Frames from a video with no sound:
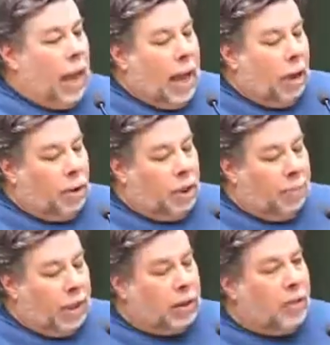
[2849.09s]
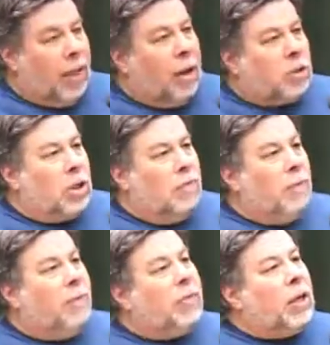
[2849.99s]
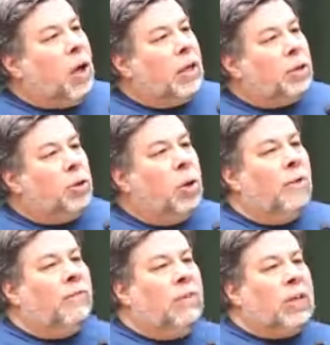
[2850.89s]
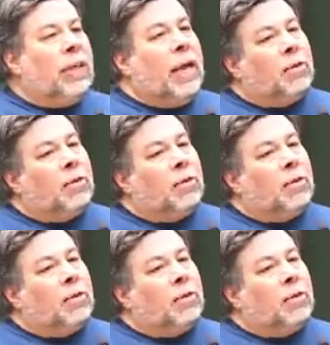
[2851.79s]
How do you build a thousand of them if they cost $250,000,